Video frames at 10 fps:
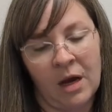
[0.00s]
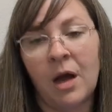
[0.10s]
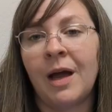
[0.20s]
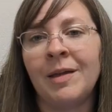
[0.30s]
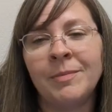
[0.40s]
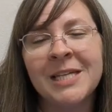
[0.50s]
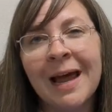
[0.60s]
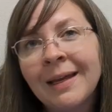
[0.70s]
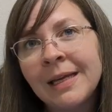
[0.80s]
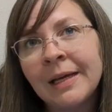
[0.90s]
I am
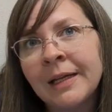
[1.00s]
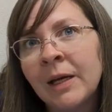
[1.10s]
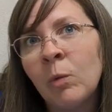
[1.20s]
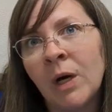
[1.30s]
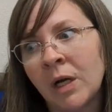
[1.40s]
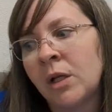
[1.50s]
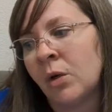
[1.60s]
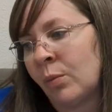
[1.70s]
technically one clue